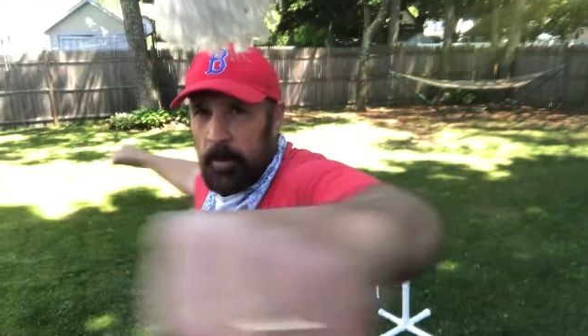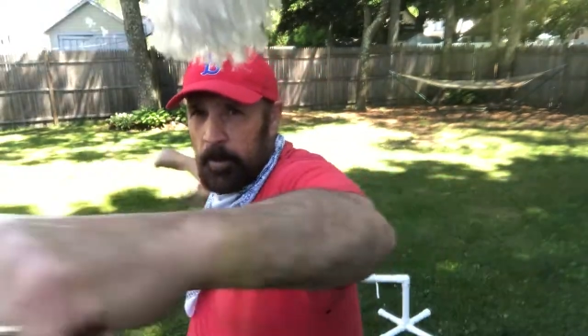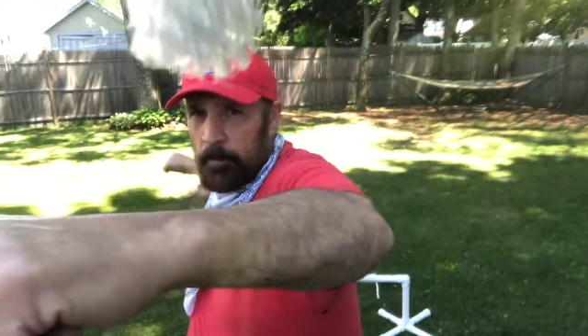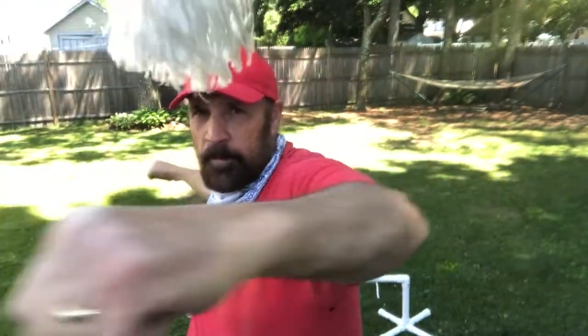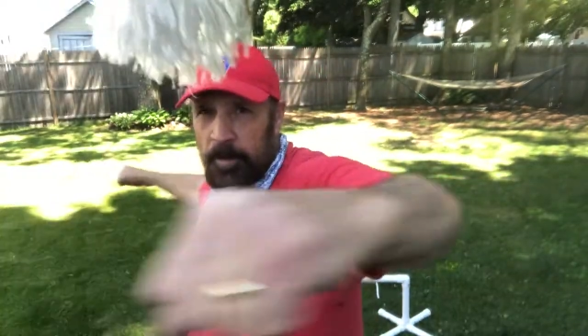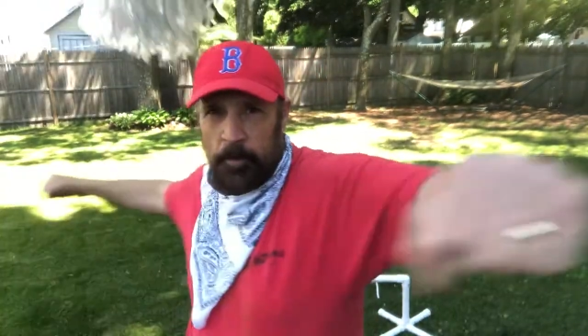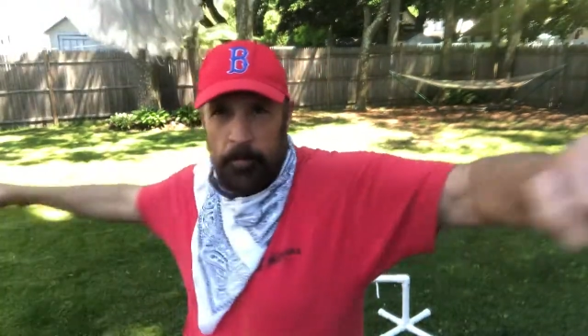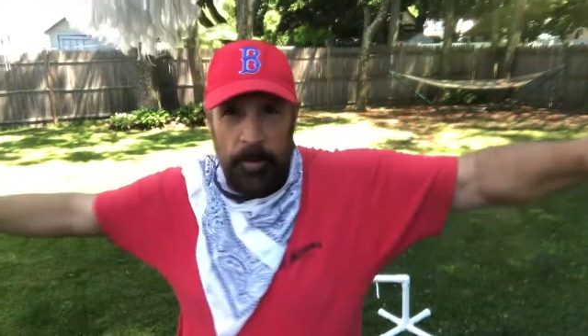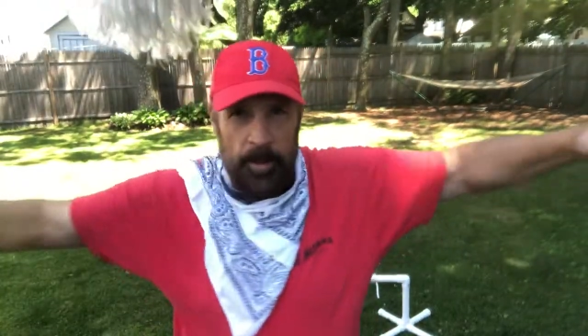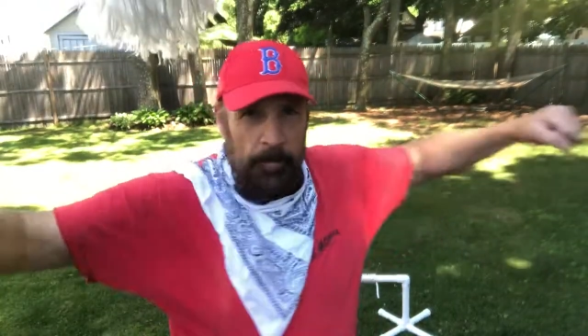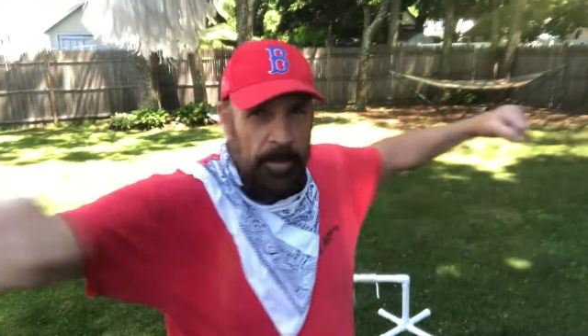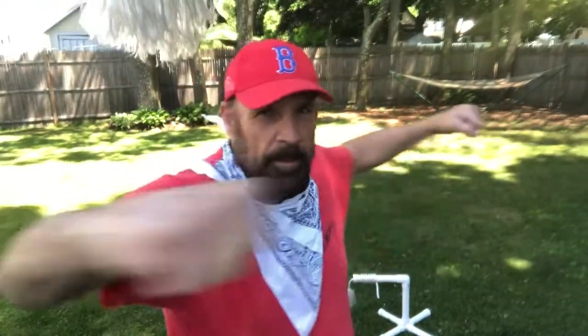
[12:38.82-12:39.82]
Arms out,
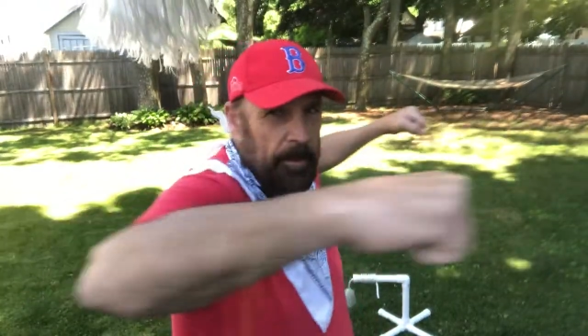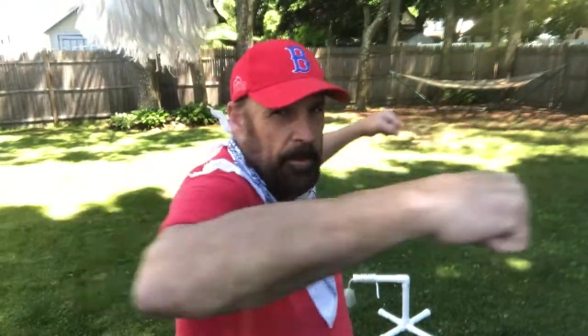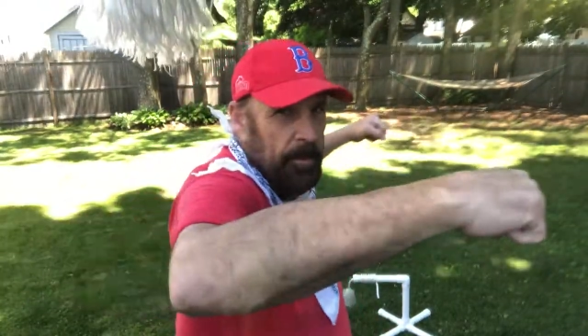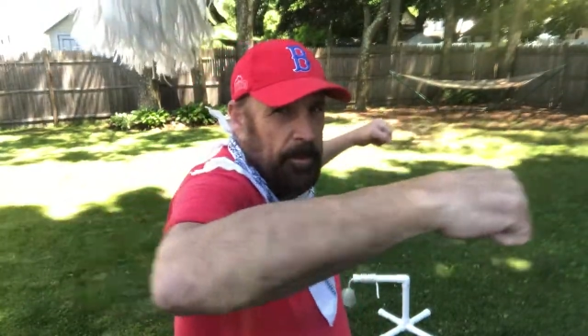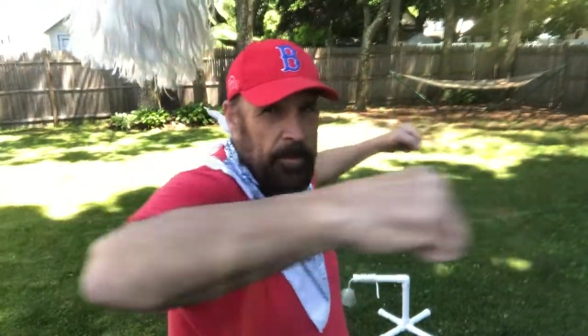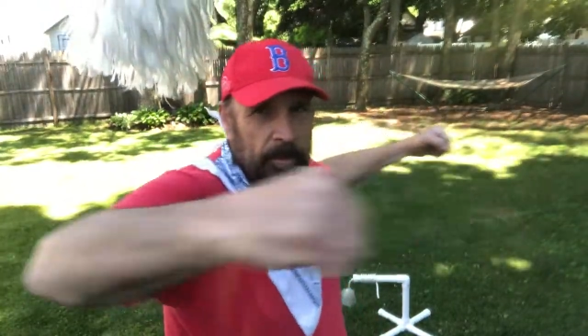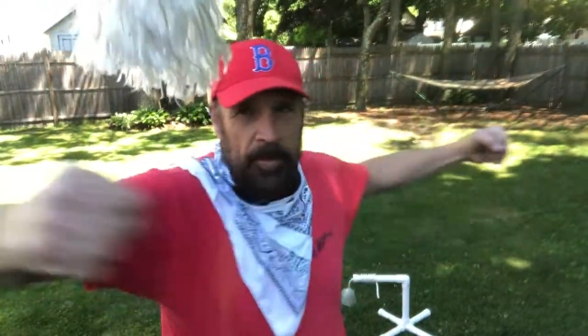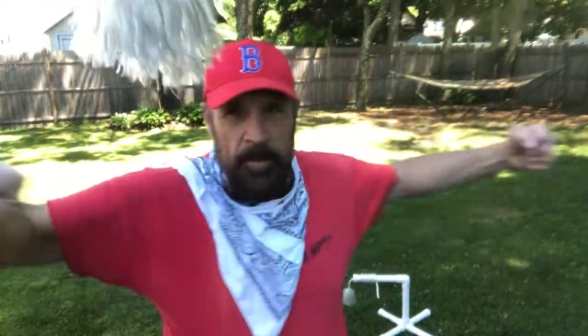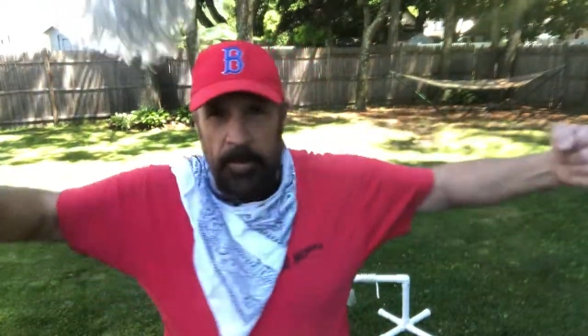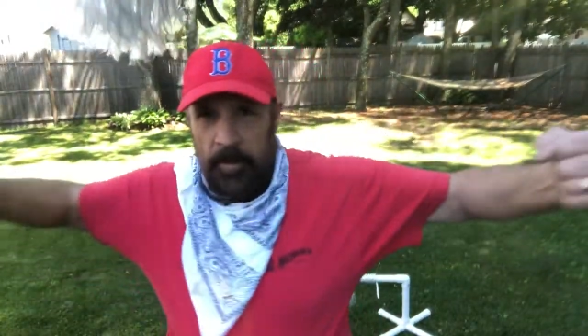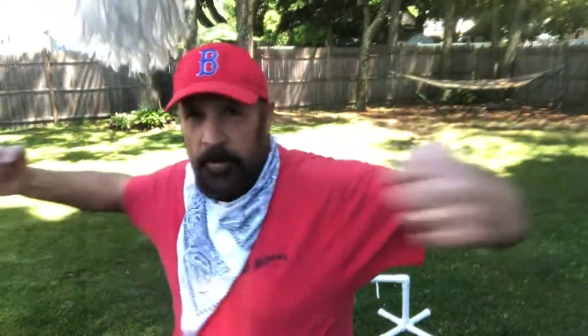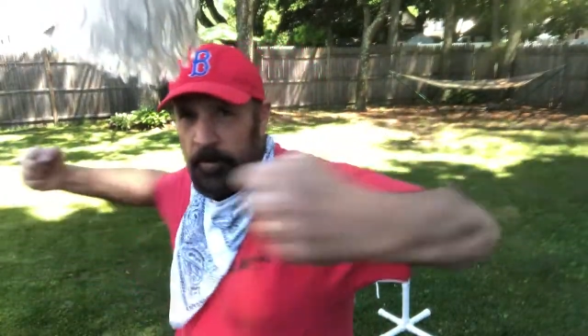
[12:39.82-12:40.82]
bring them in.
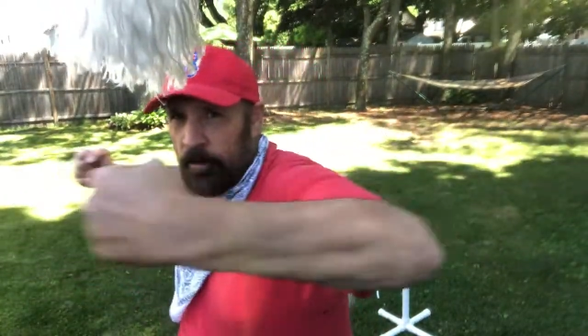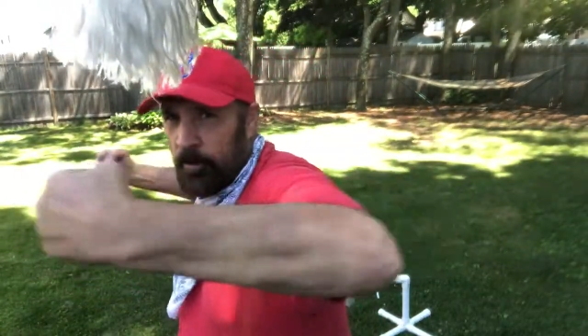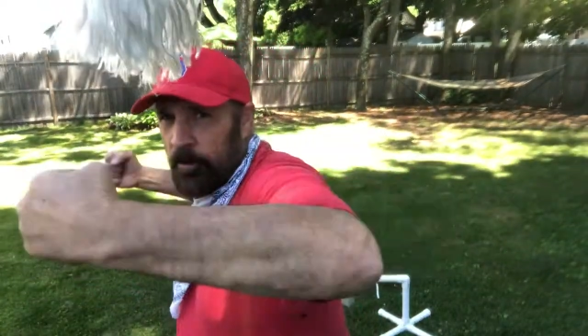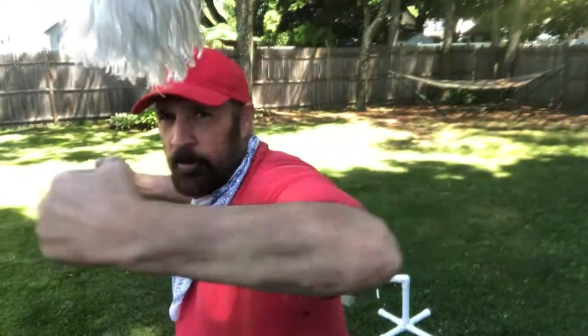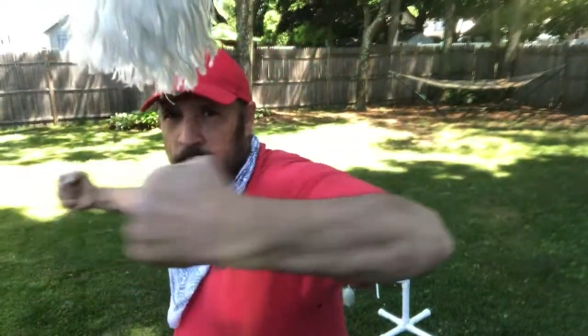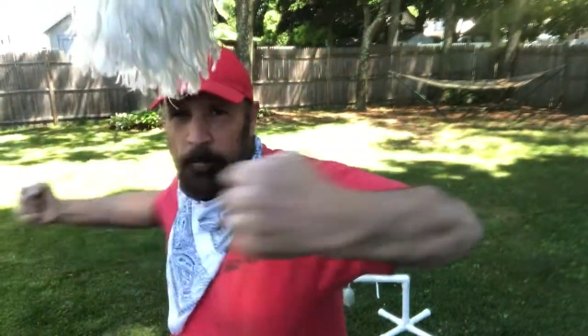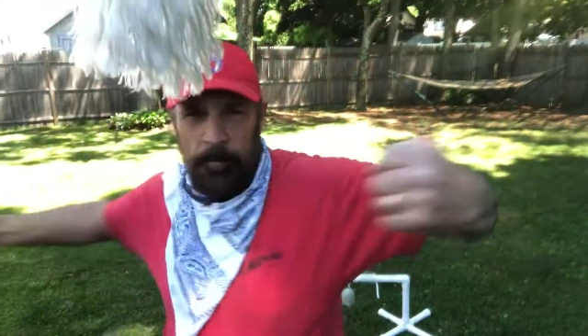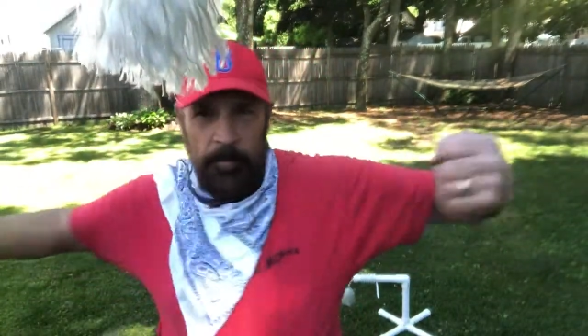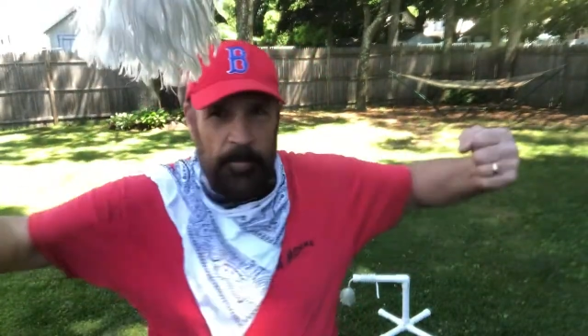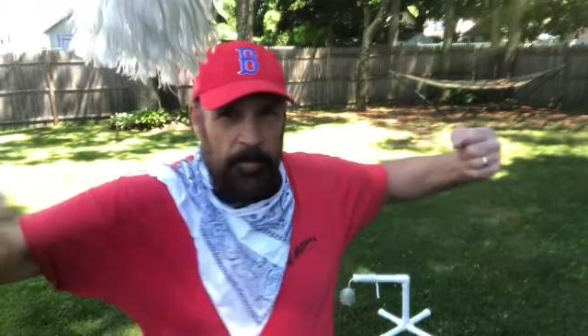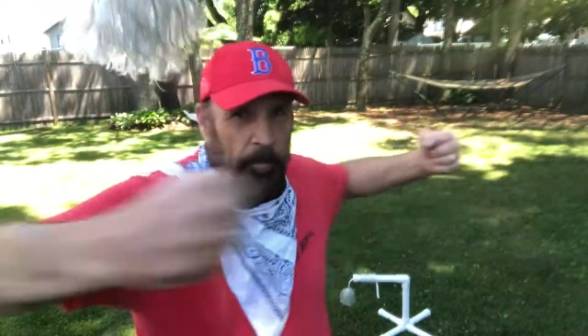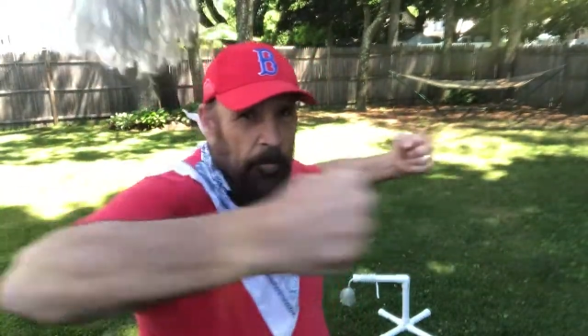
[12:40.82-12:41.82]
Turn them
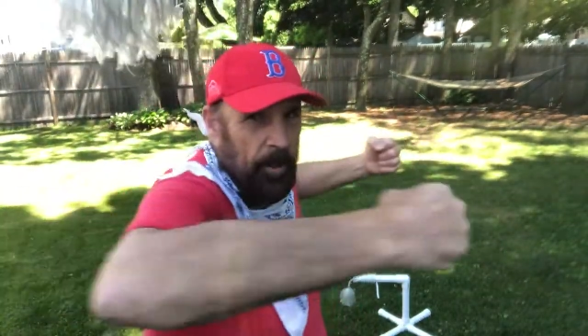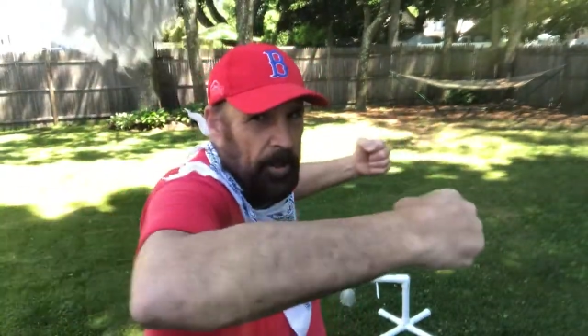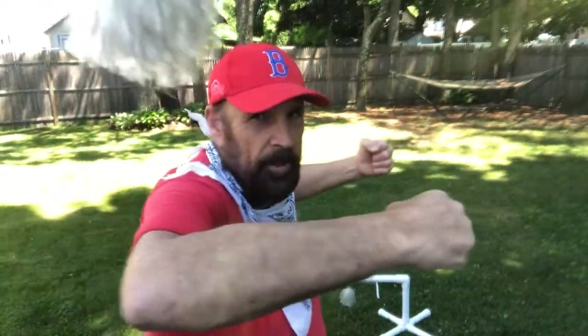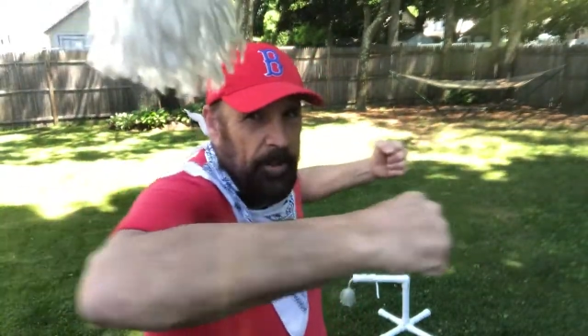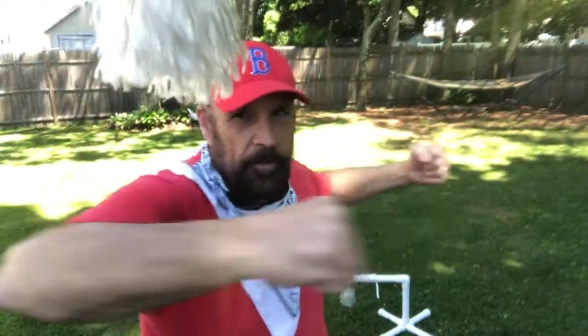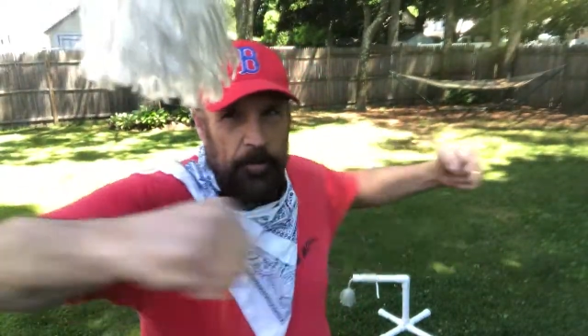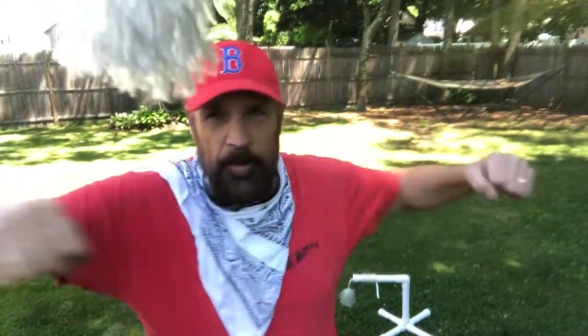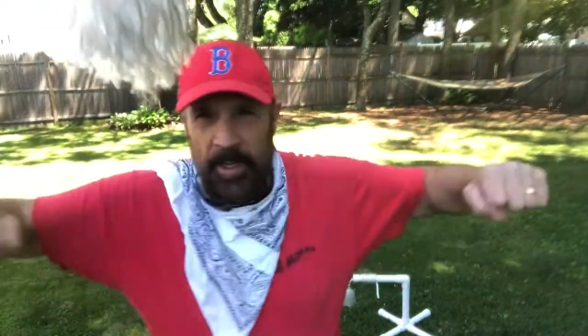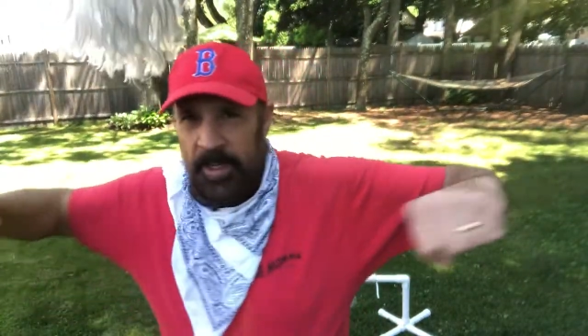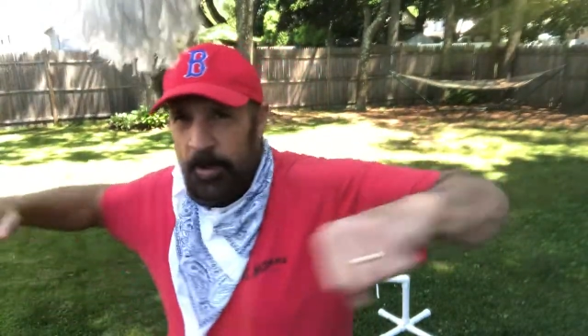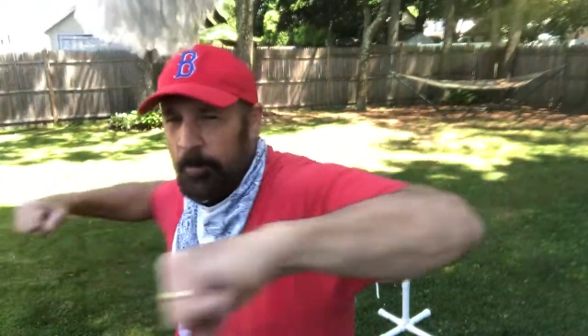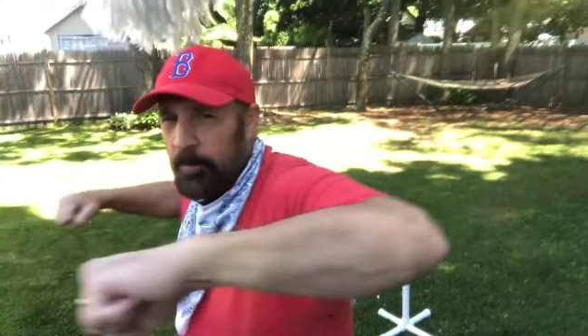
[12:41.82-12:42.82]
if you want. You can do it
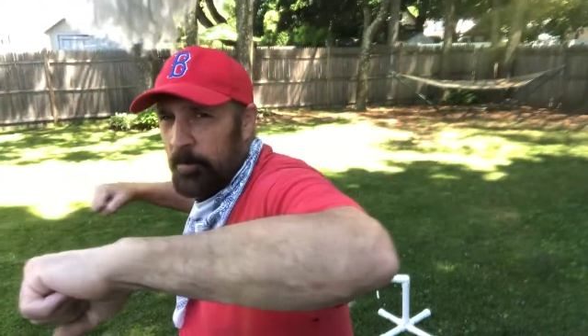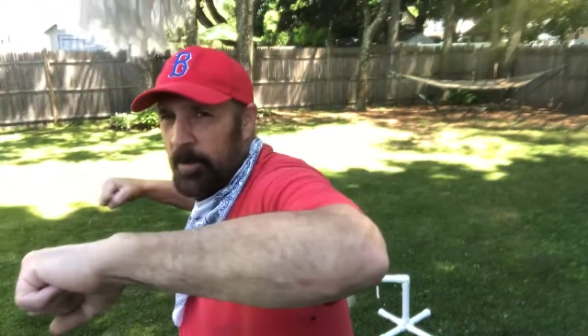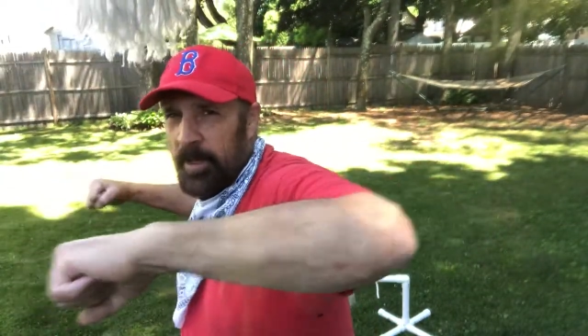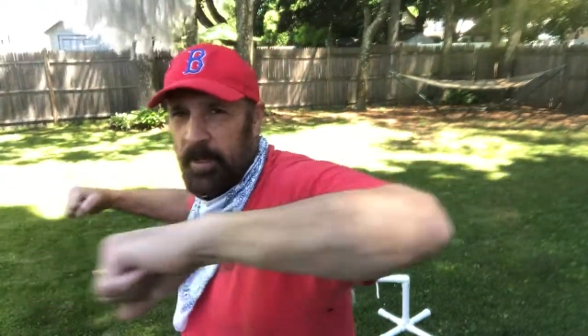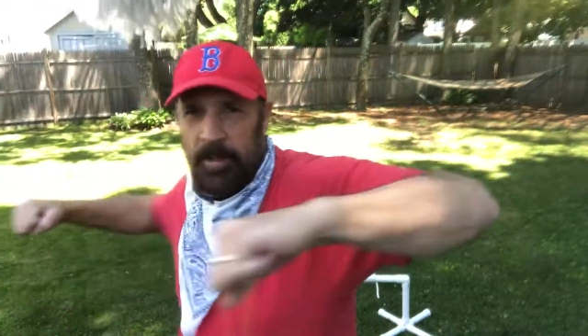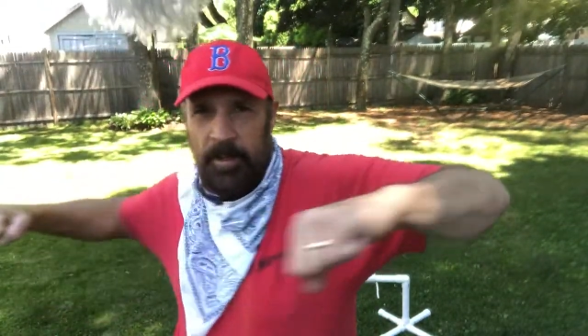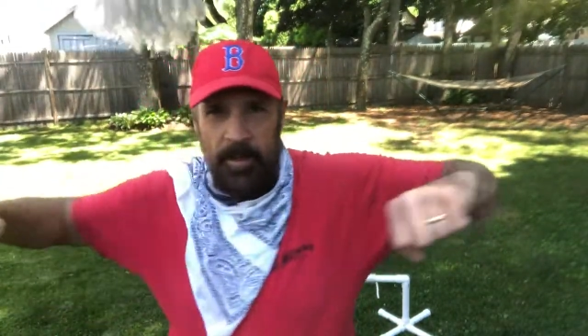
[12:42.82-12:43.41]
any which way.